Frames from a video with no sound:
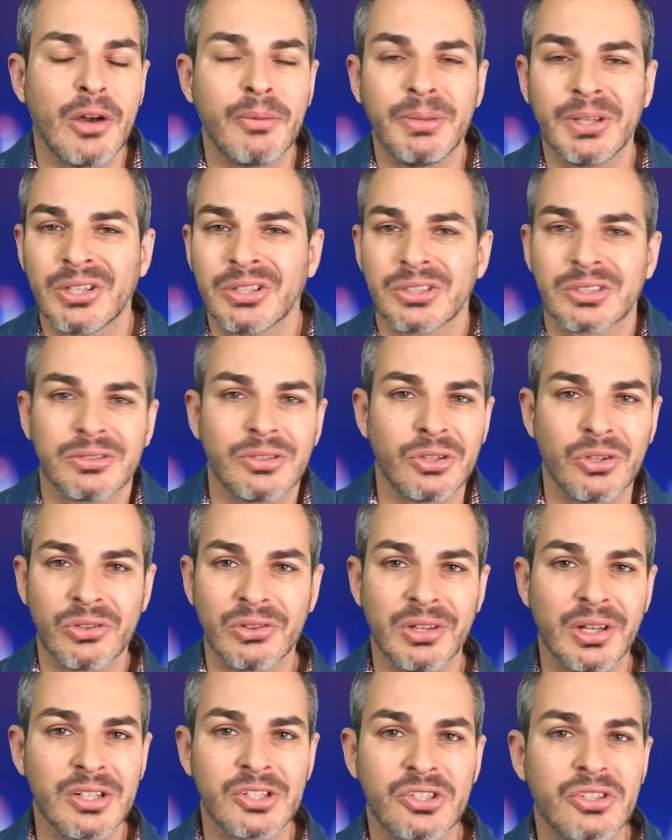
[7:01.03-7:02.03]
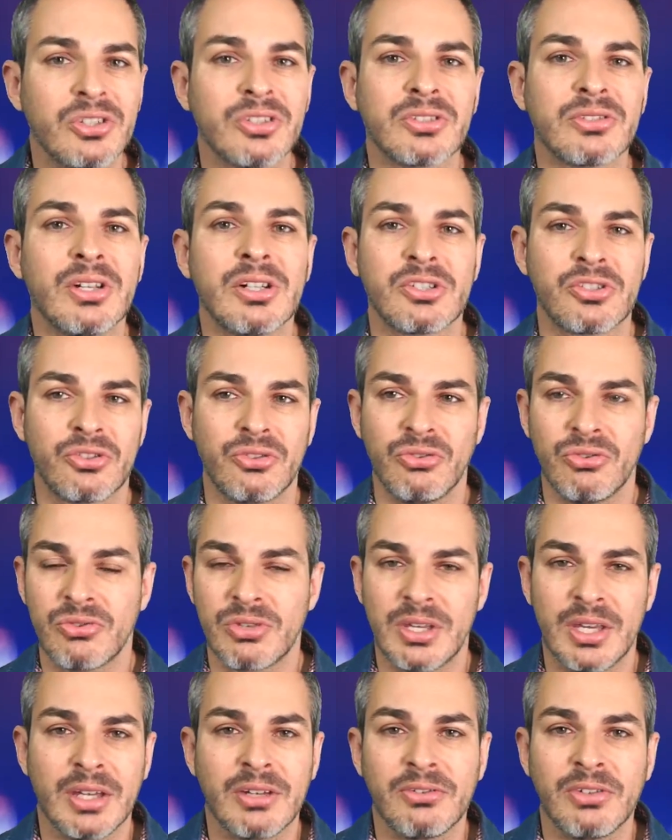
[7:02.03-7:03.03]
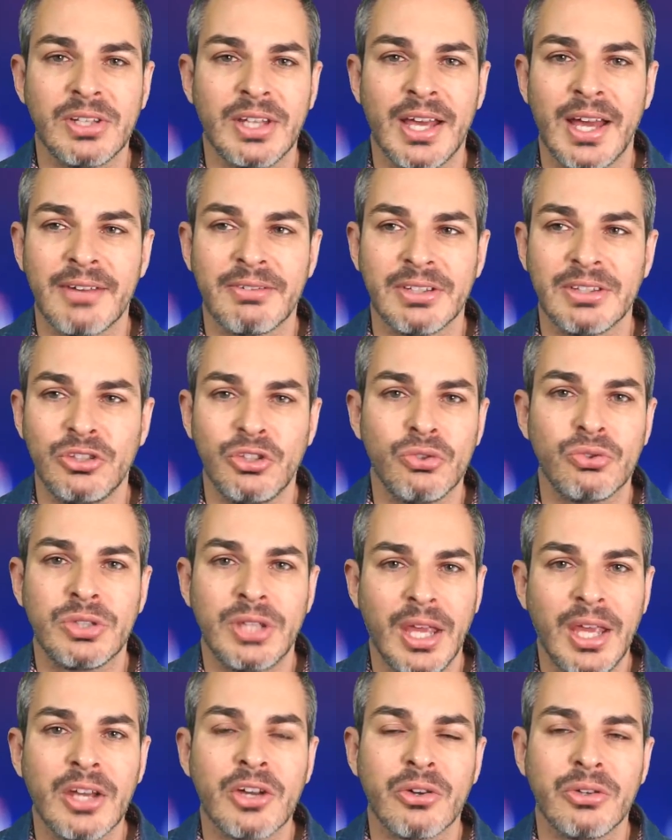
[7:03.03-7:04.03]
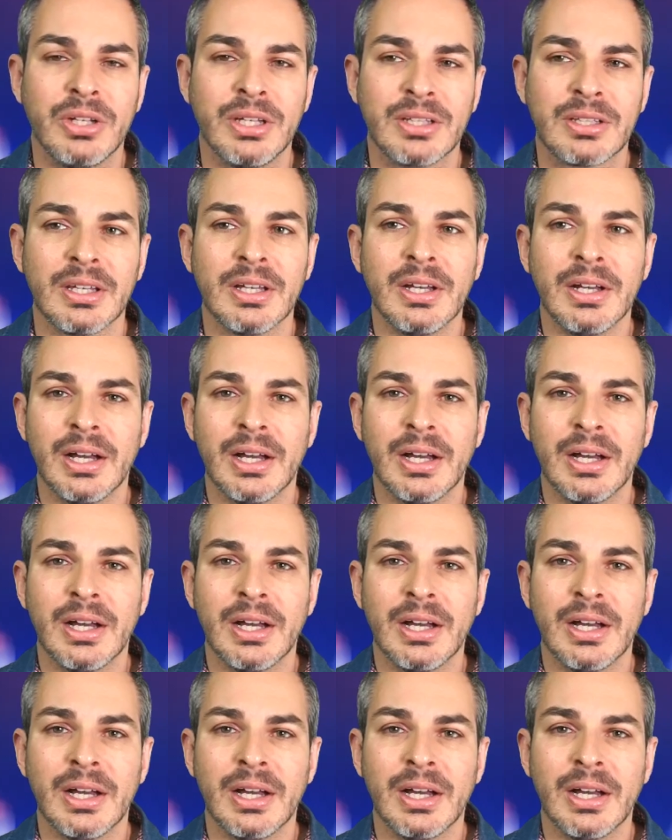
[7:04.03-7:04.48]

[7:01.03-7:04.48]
Because luxury is luxury. You can't really have a new take on it